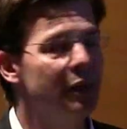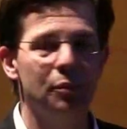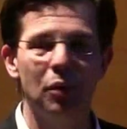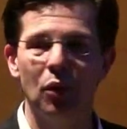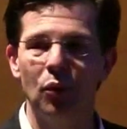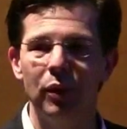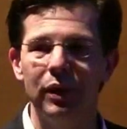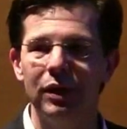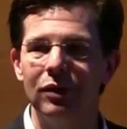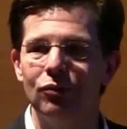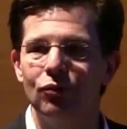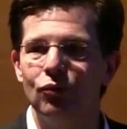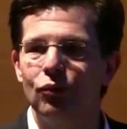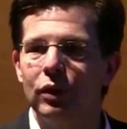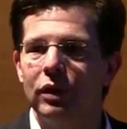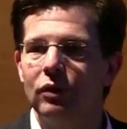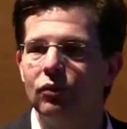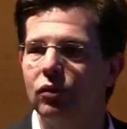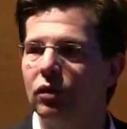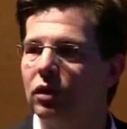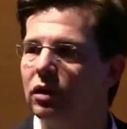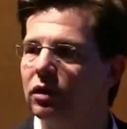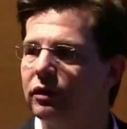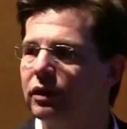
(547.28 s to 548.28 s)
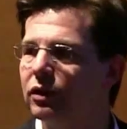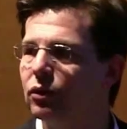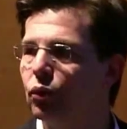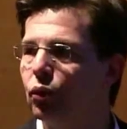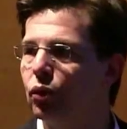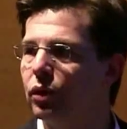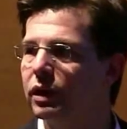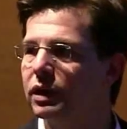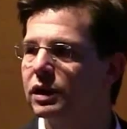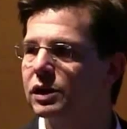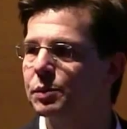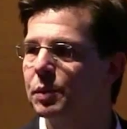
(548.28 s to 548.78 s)
it, but we really
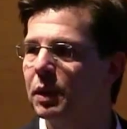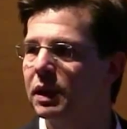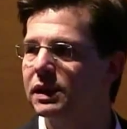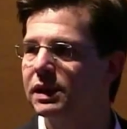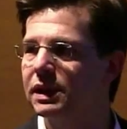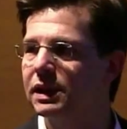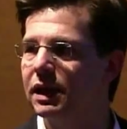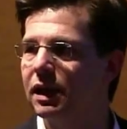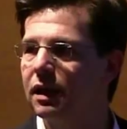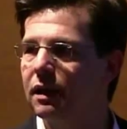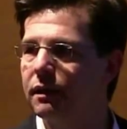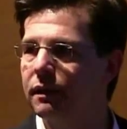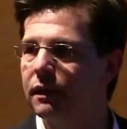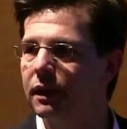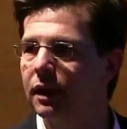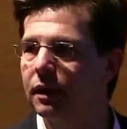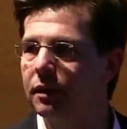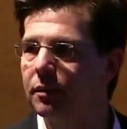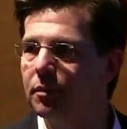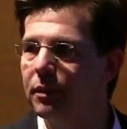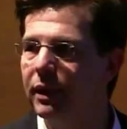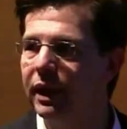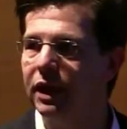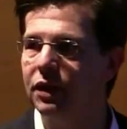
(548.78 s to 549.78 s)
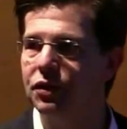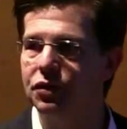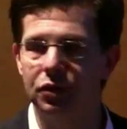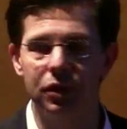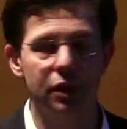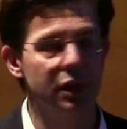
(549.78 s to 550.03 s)
weren't expecting anything major